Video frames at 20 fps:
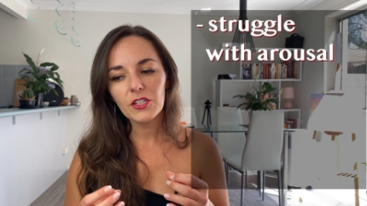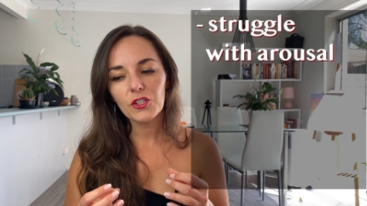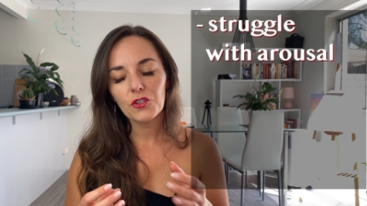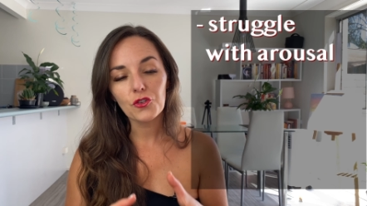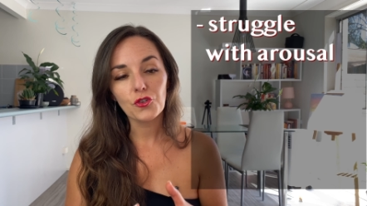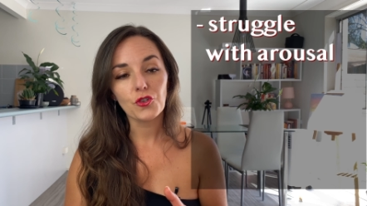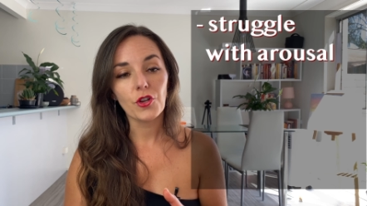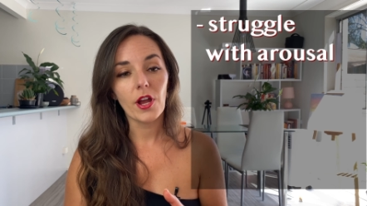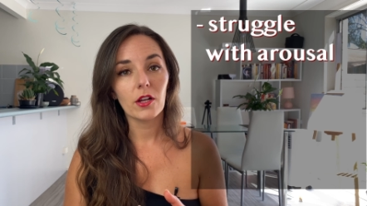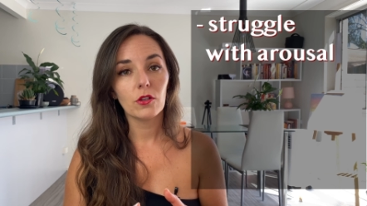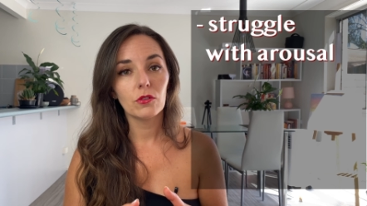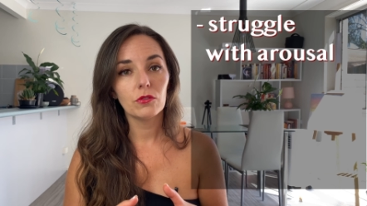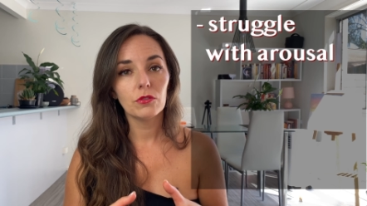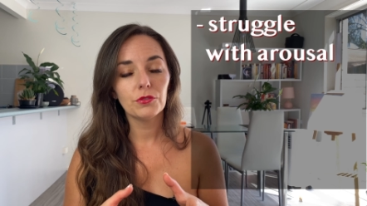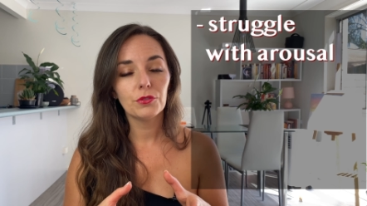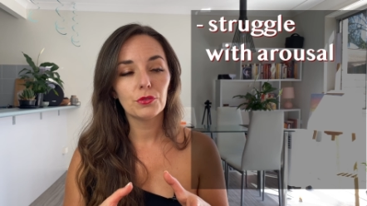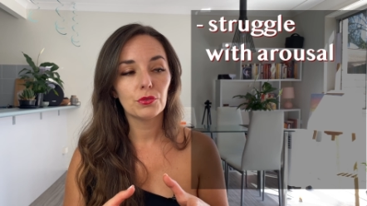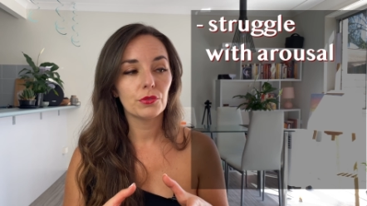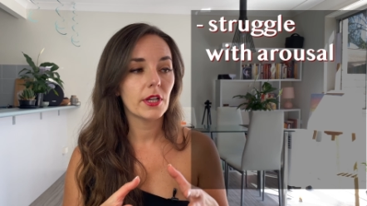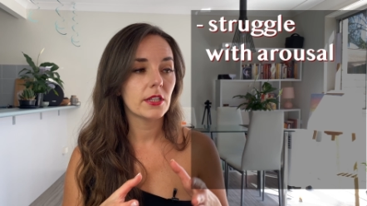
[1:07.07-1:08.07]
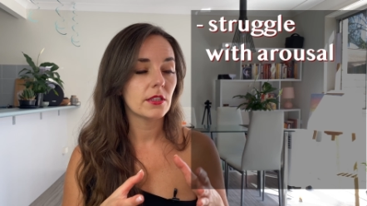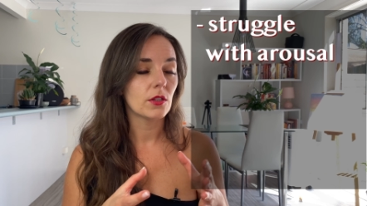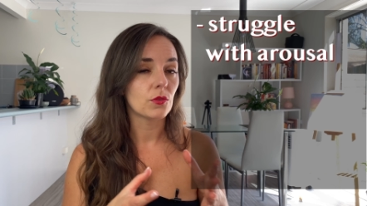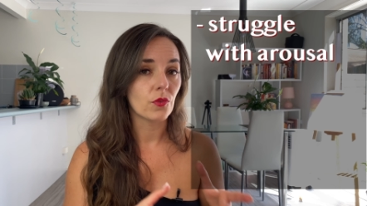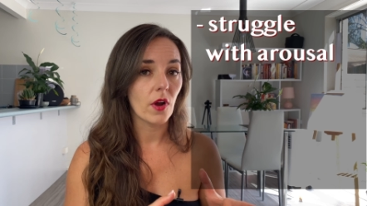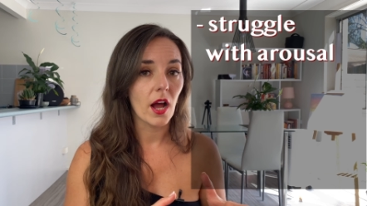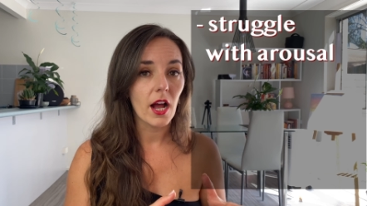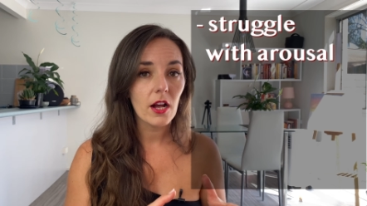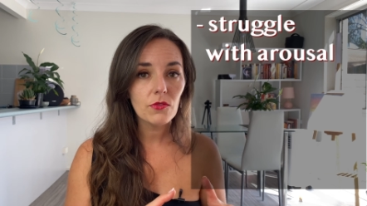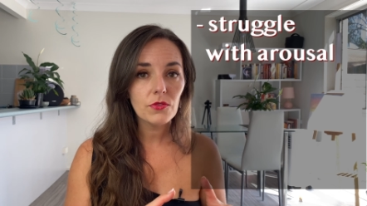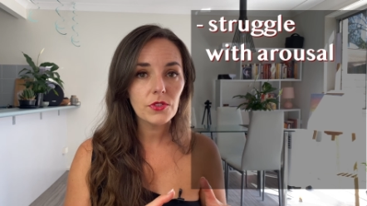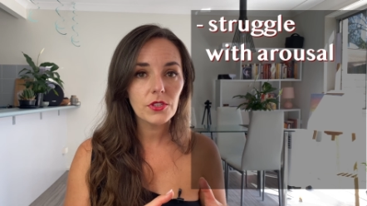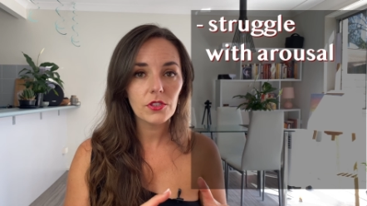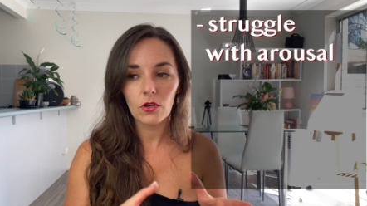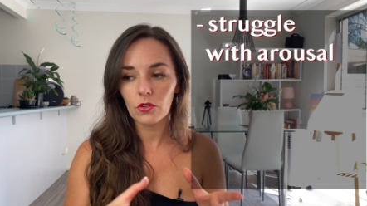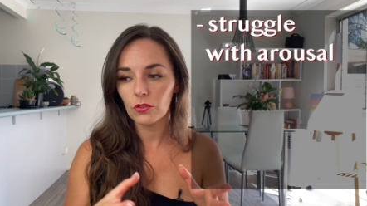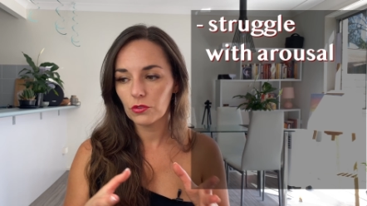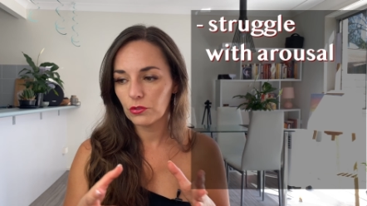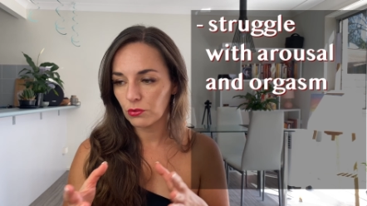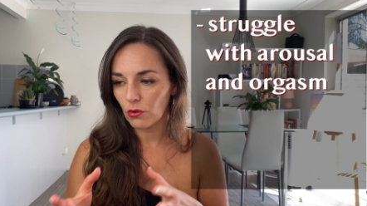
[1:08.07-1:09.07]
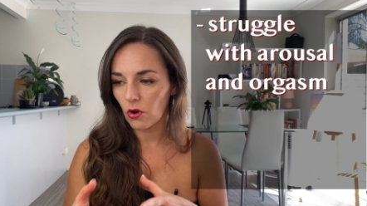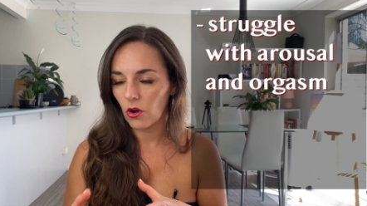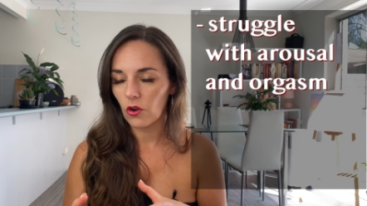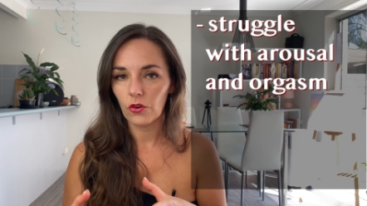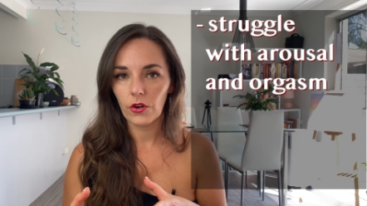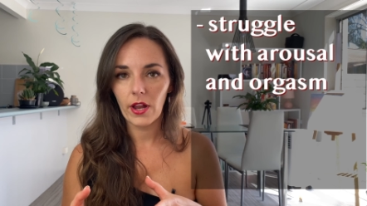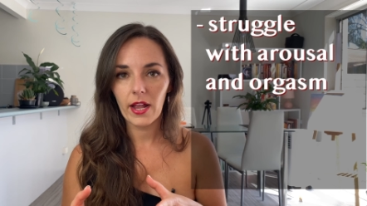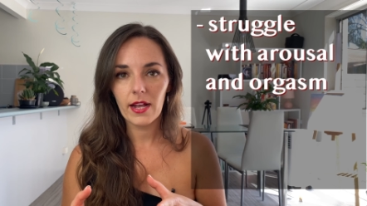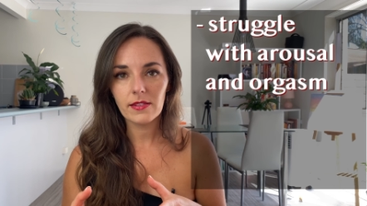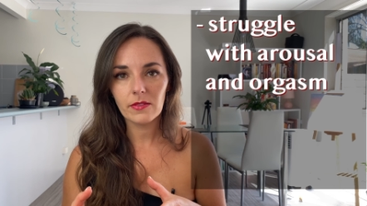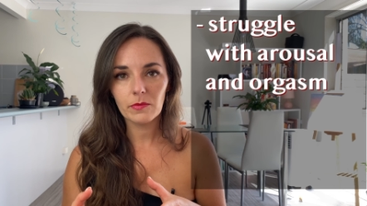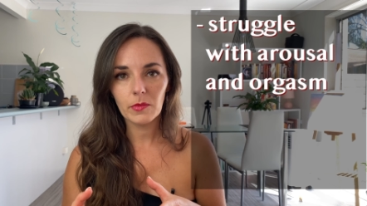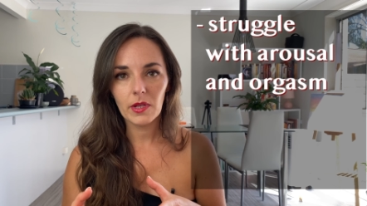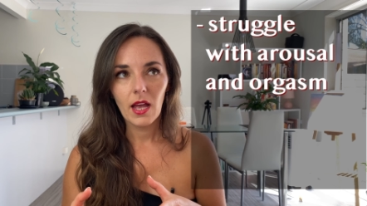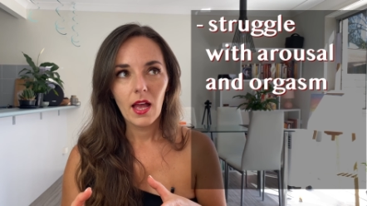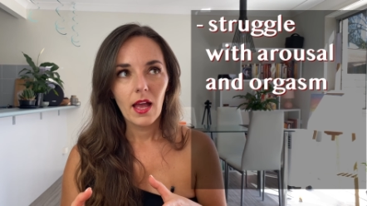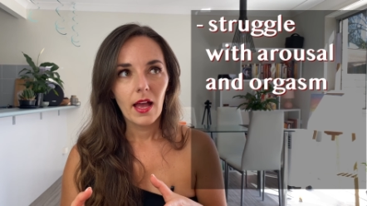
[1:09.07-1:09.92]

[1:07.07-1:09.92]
struggled to get aroused or to orgasm,